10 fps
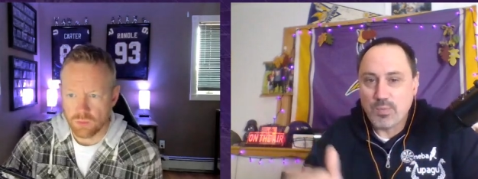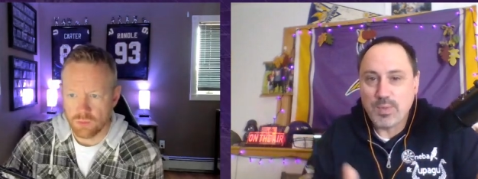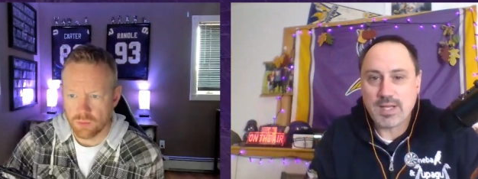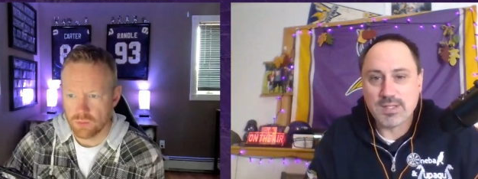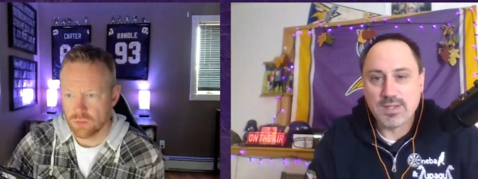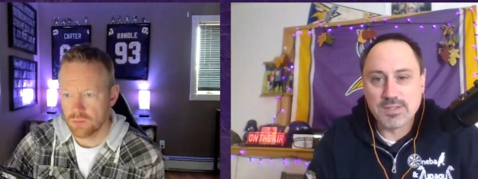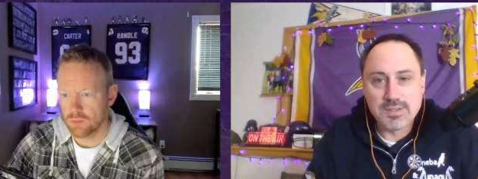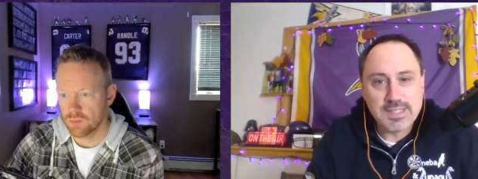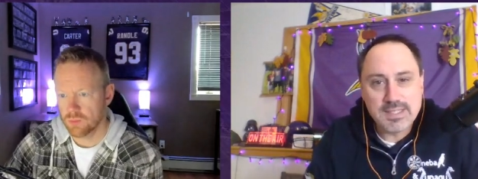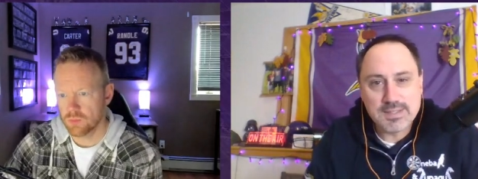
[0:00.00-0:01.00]
Speaker 1: we had a
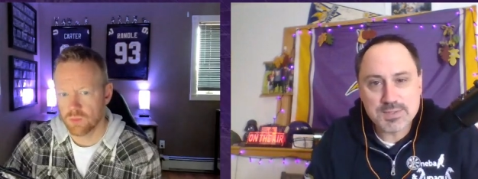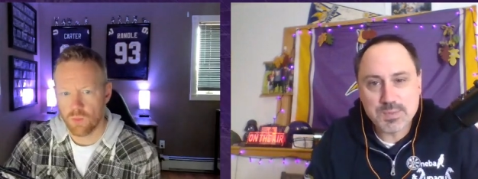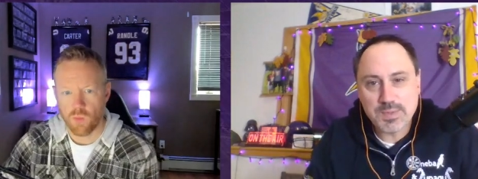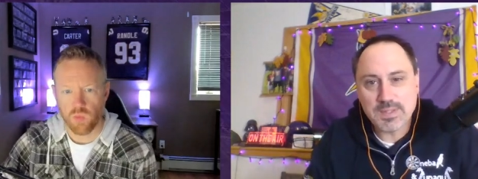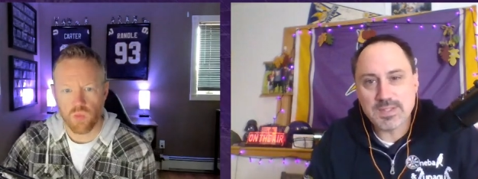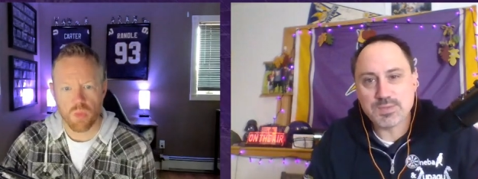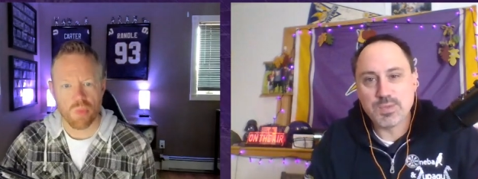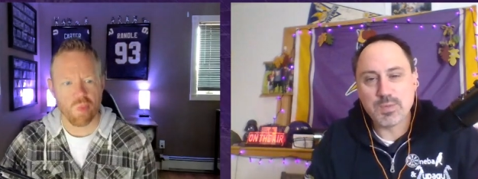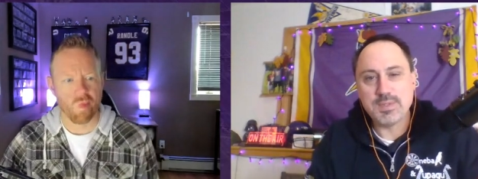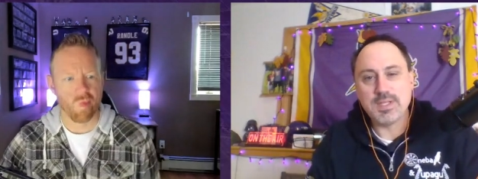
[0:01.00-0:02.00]
little league this week. This
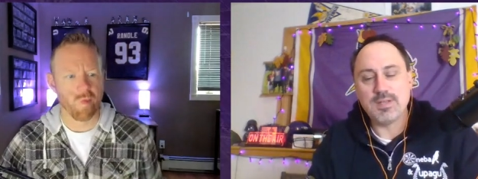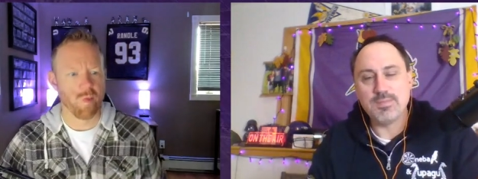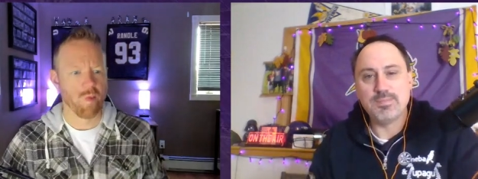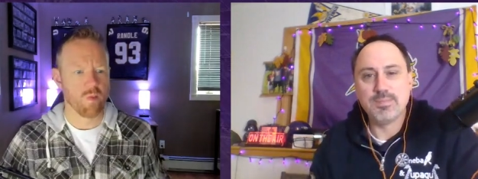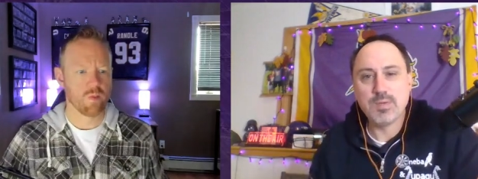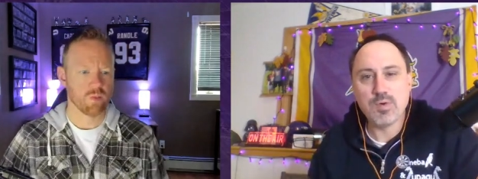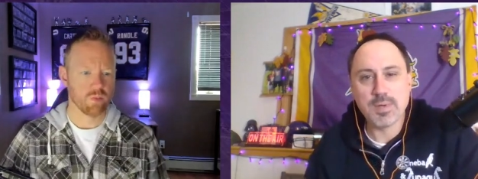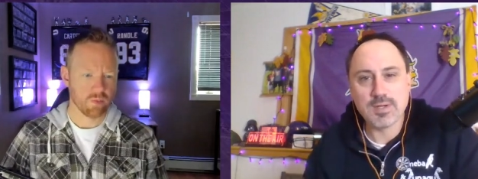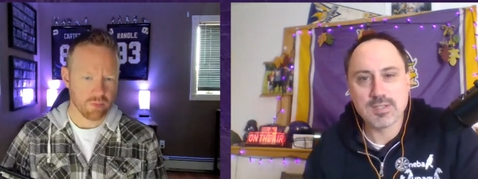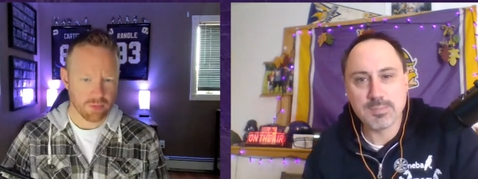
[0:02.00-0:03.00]
week we did me one
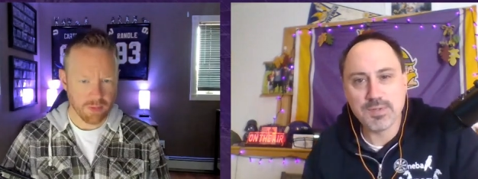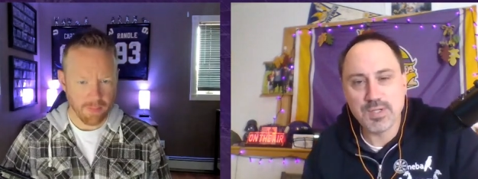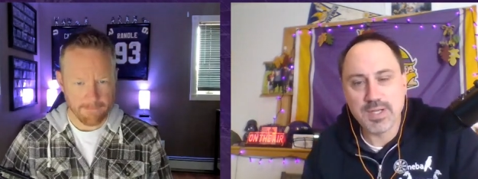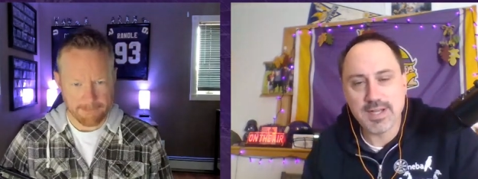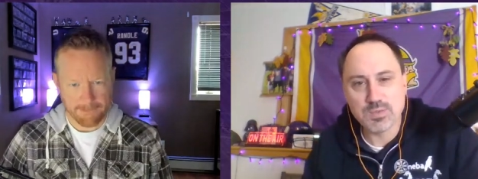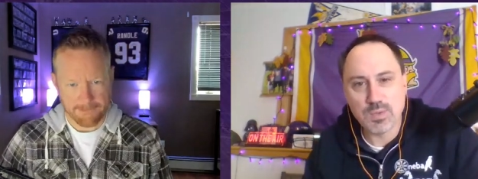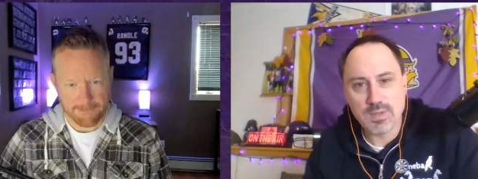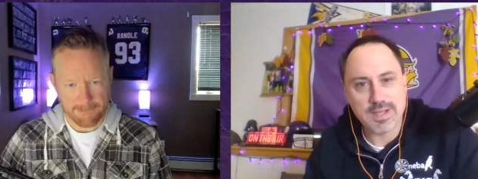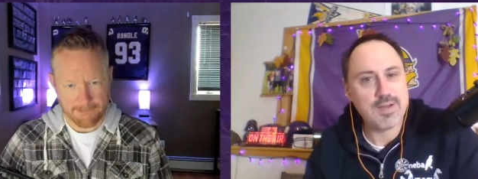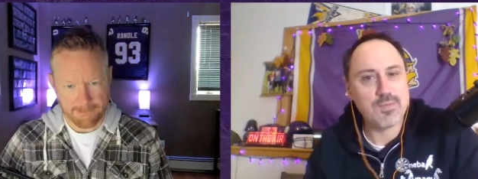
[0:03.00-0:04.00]
bar and a couple of you guys.
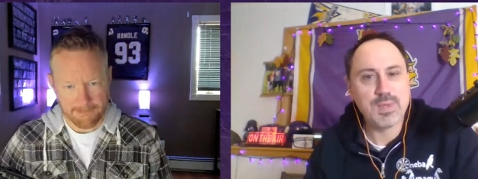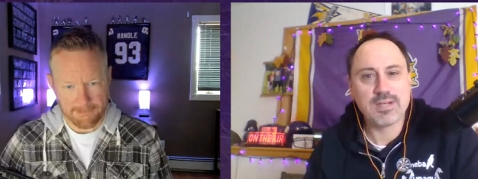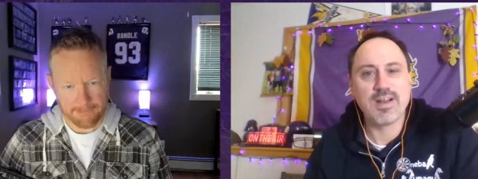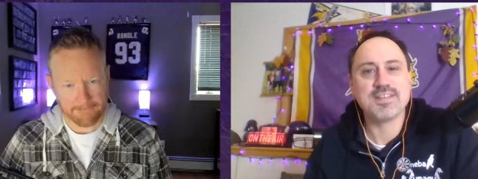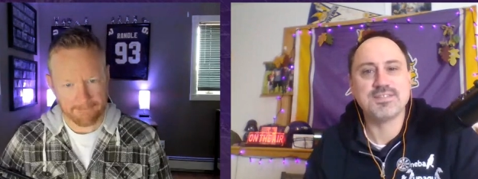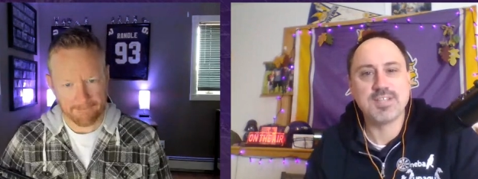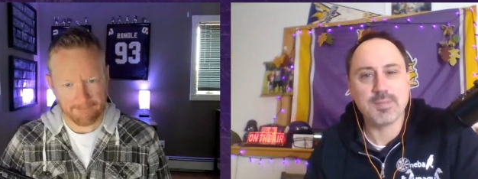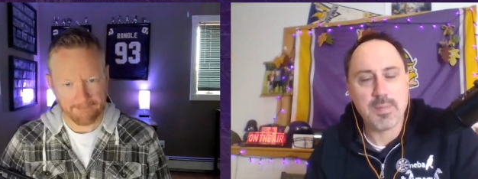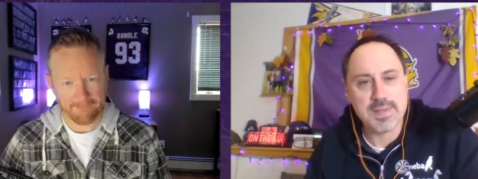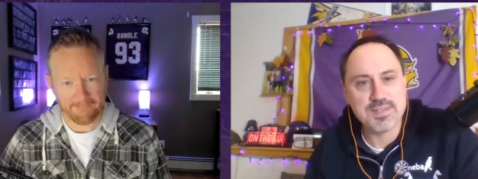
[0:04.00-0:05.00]
I got we got our asses
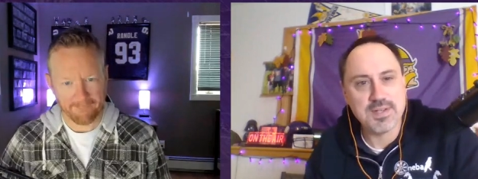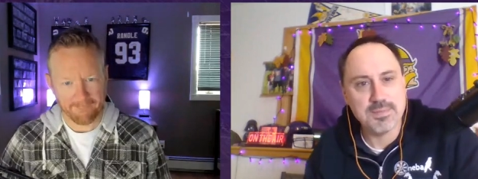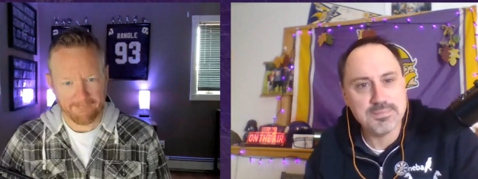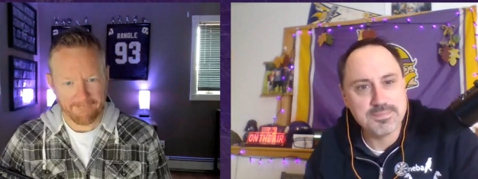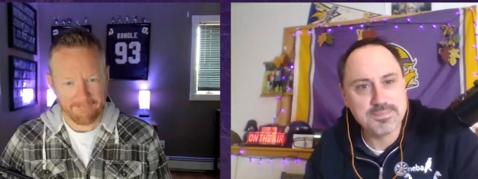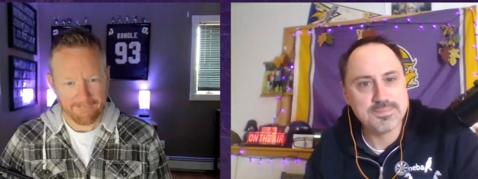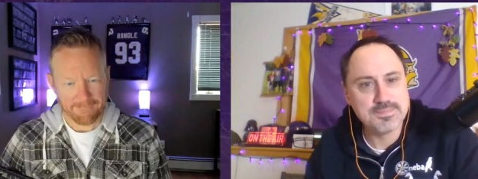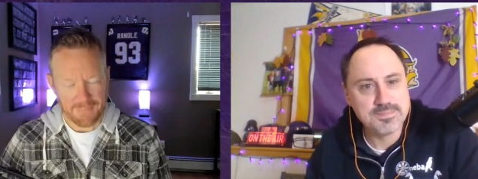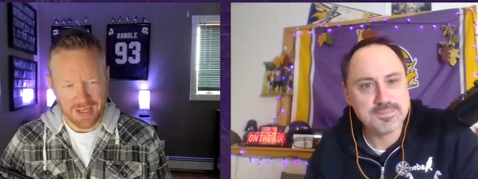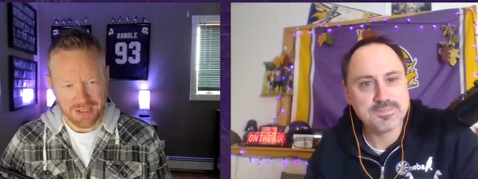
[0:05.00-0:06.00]
kicked by Mason M.
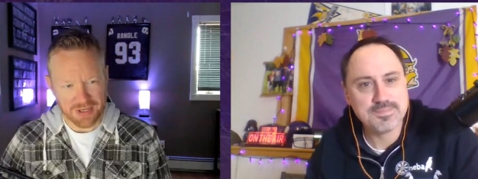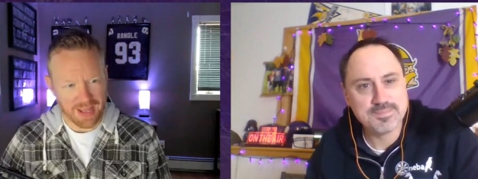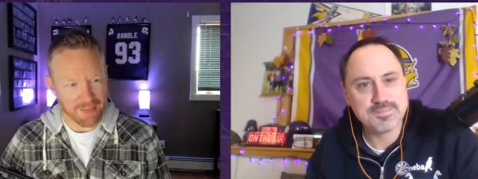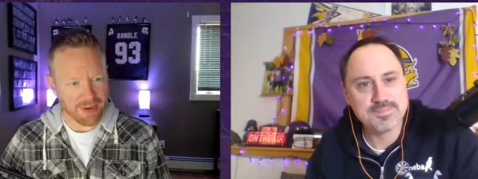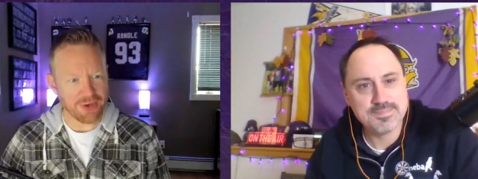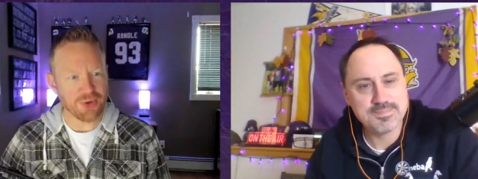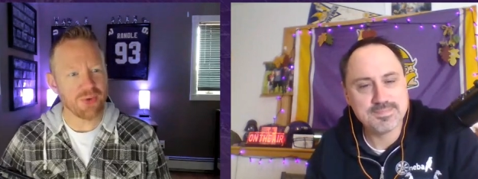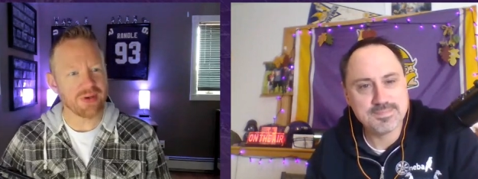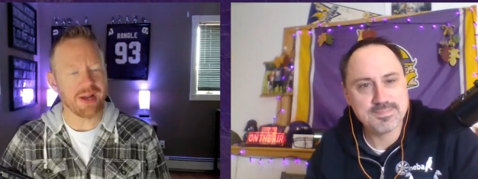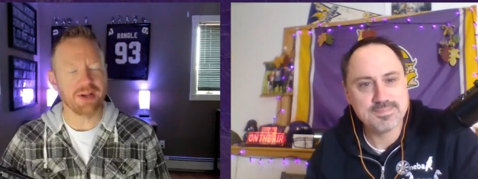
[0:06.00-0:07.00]
Speaker 2: Mason M. I knew
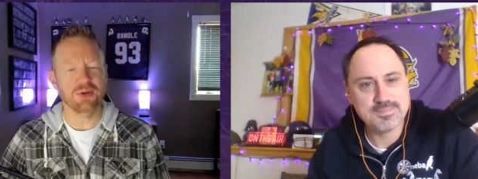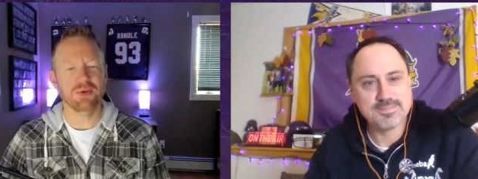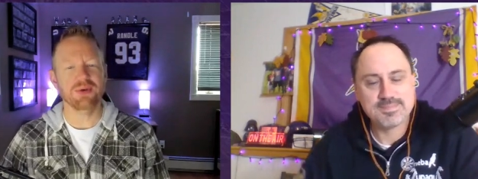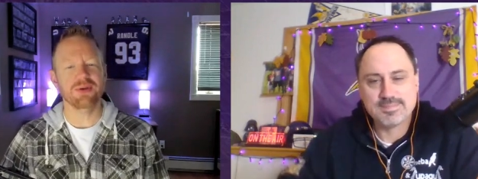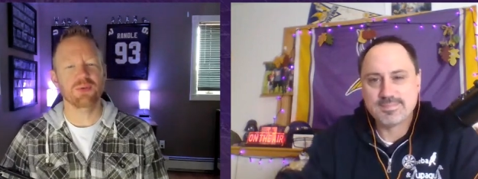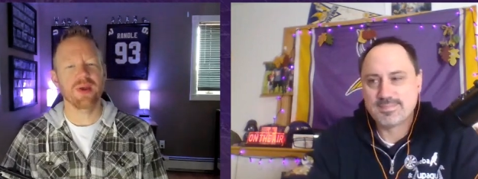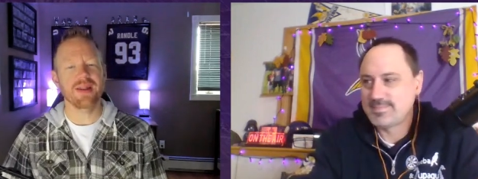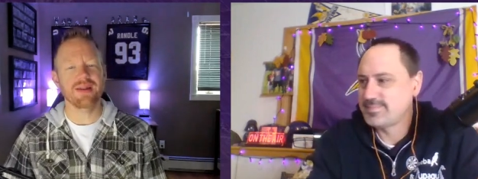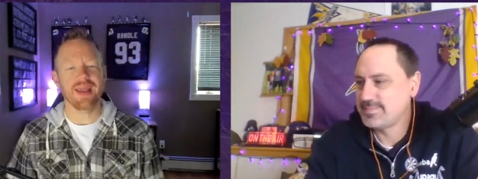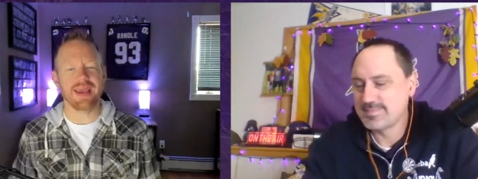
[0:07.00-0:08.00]
it. I knew he'd
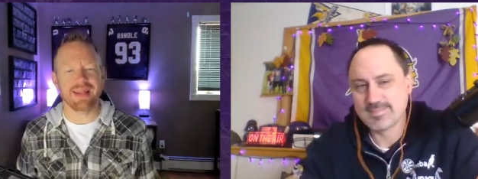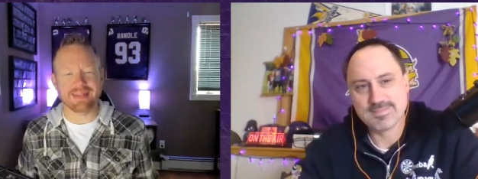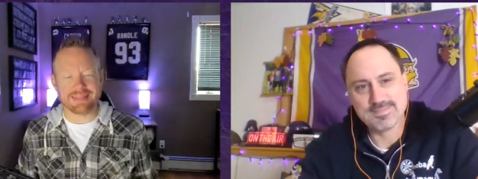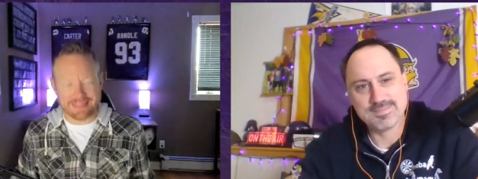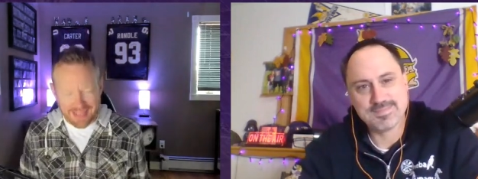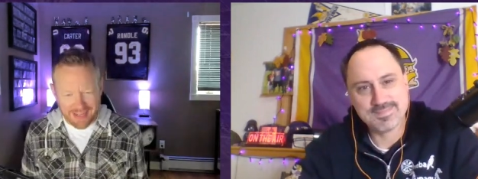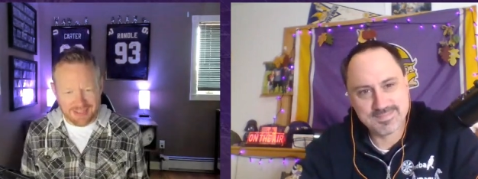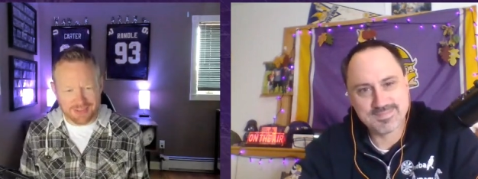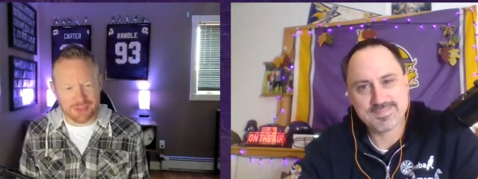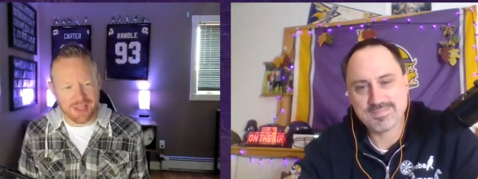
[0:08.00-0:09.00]
win, and he did
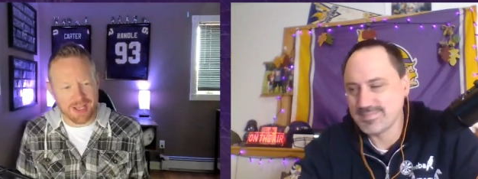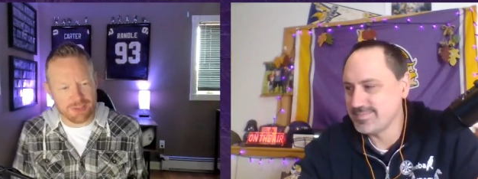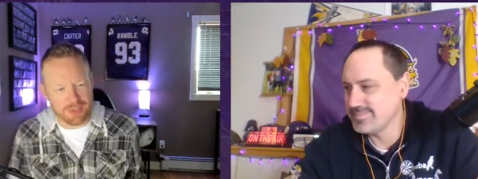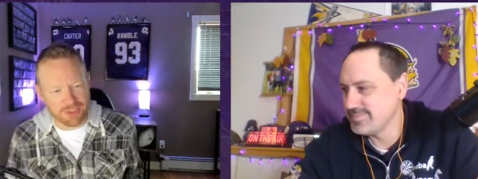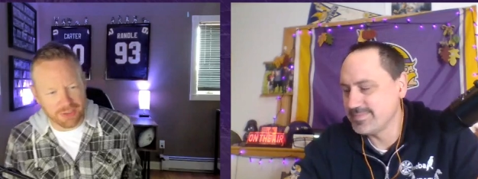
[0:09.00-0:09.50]
it. So yes, make sure